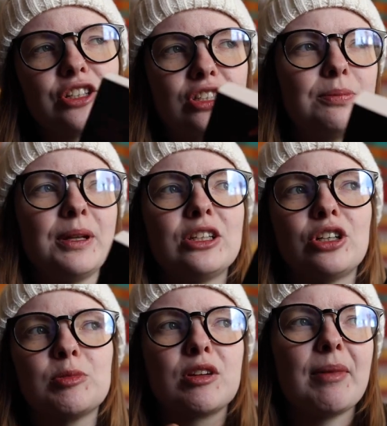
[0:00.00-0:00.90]
just in
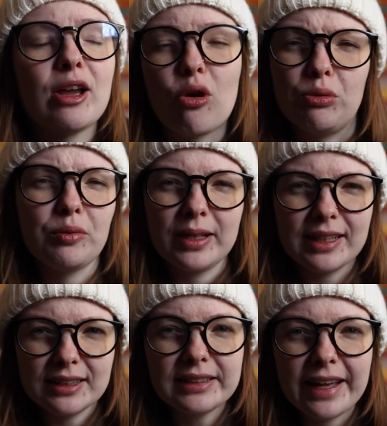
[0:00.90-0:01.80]
terms of my own
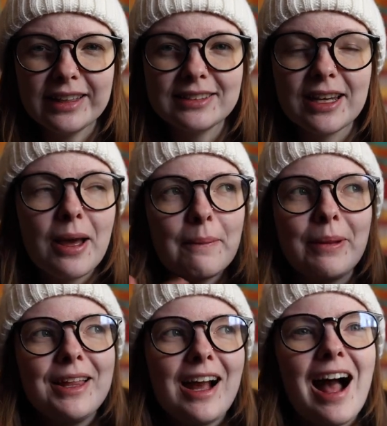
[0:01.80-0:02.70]
reading taste.
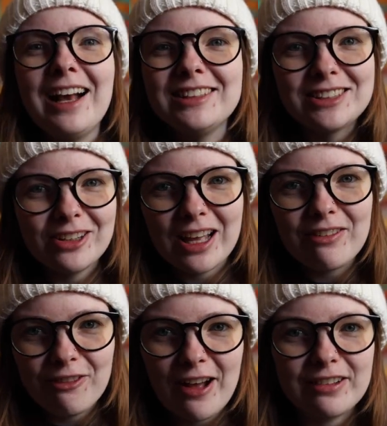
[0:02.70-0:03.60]
But, like, I still
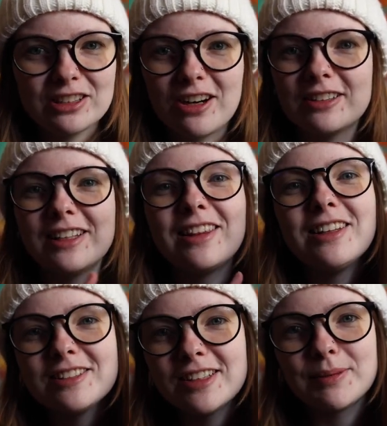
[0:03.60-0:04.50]
gave it 5 stars, and
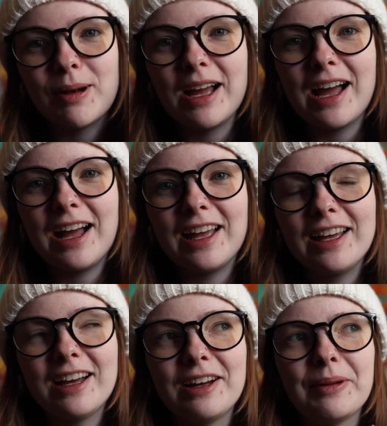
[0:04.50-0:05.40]
this is why
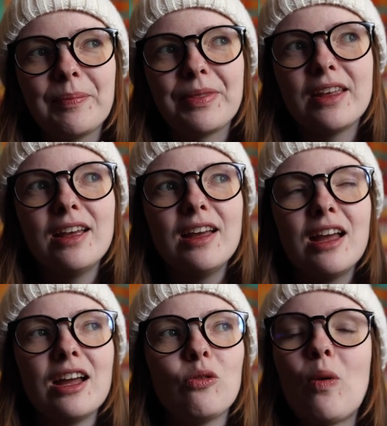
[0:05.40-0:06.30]
I,
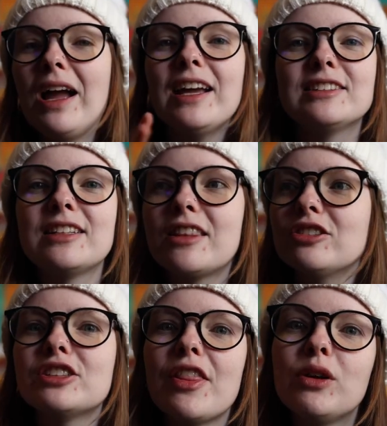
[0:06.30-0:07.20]

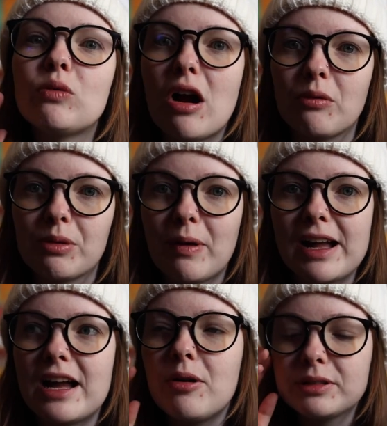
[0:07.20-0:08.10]
there's nothing wrong with YA.
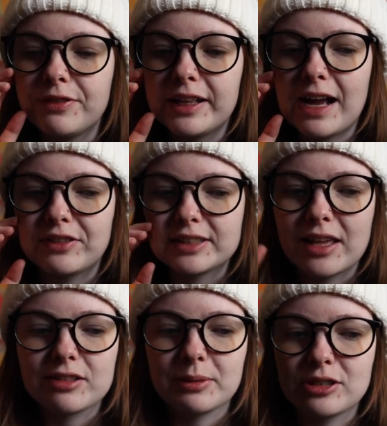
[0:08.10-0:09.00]
I always feel like I have to
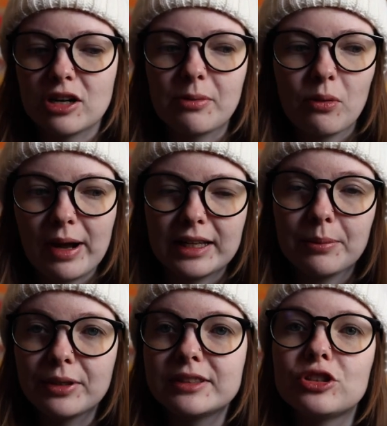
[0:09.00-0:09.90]
say this when I talk about YA
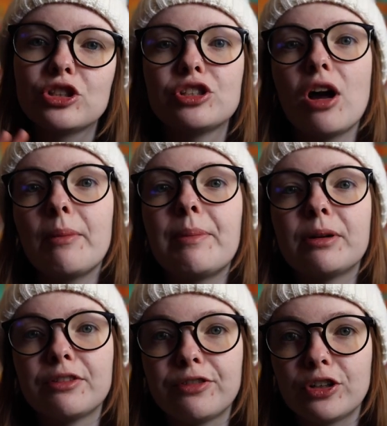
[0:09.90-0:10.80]
books. It's just not my
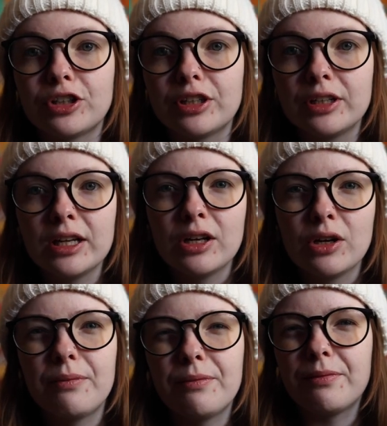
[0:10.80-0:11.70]
preferred
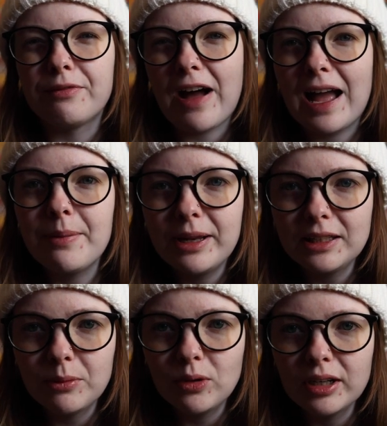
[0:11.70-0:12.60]
vibe
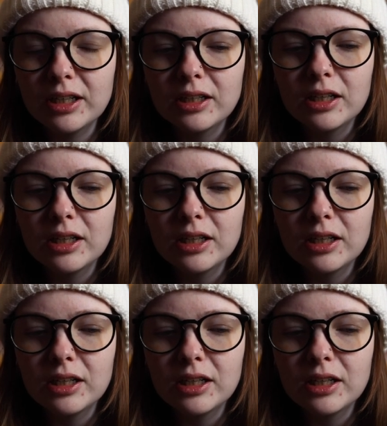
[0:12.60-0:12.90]
anymore.